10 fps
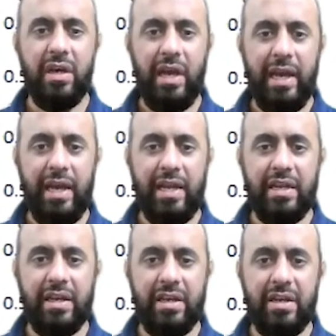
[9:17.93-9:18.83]
and
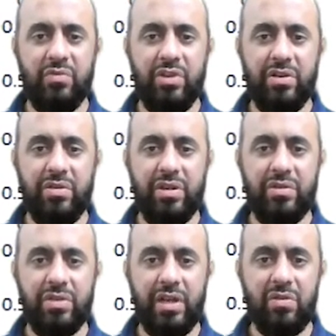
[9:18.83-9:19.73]
here we're going to
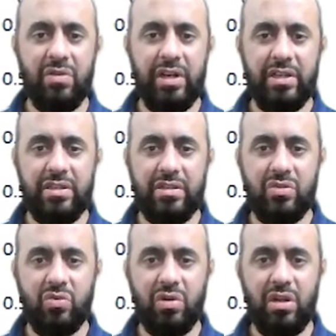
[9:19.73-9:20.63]
calculate the
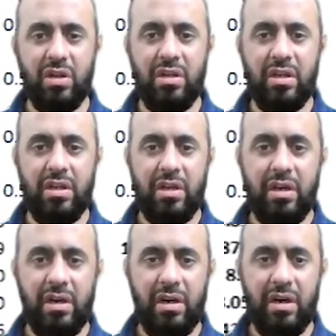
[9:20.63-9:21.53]
total
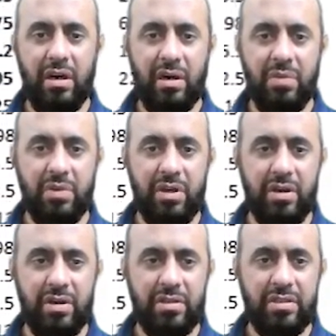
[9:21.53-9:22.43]
um,
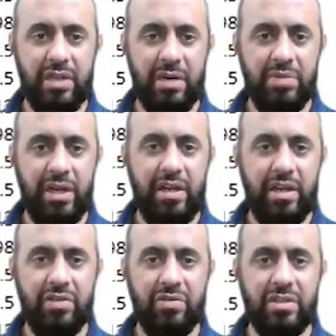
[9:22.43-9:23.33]
uh, sum and here
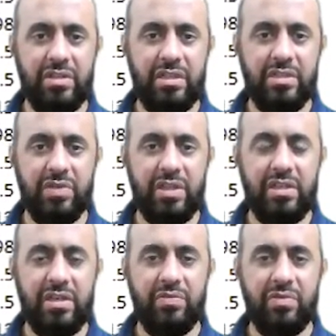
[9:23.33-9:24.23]
you can see as well
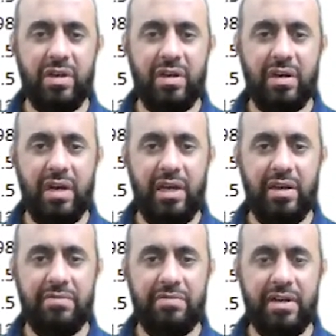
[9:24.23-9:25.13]
that uh, I
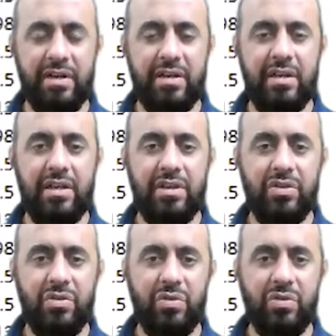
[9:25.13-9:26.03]
have uh, you
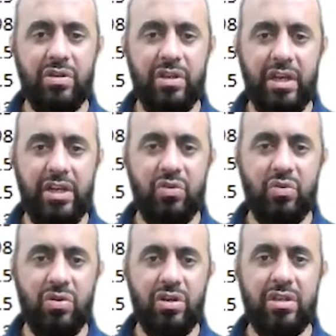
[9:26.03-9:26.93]
know
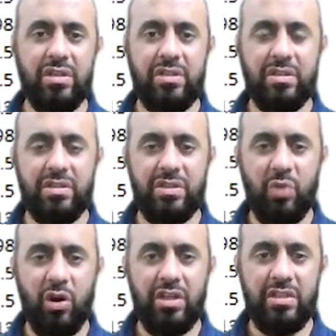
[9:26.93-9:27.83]
ignored the
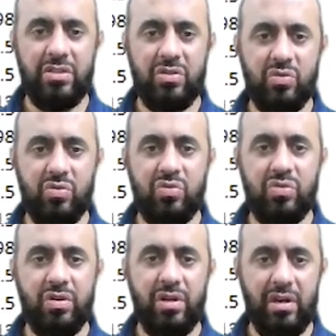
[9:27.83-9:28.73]
smallest two
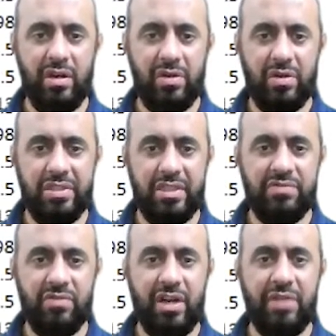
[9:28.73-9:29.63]
quizzes
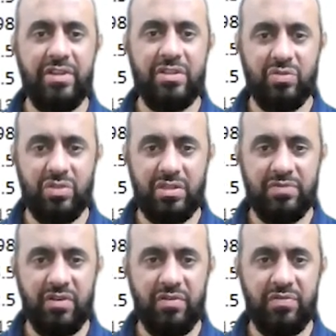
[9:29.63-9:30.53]
for every student
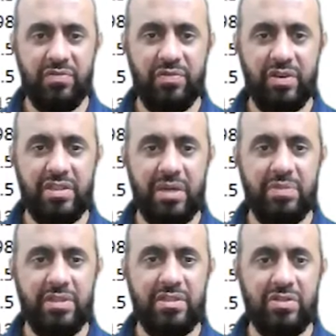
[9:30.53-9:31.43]
for for
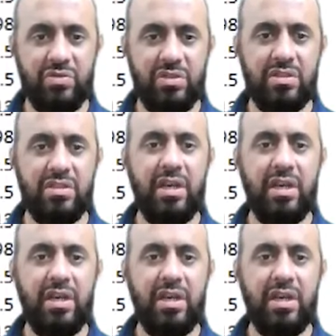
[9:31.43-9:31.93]
example this student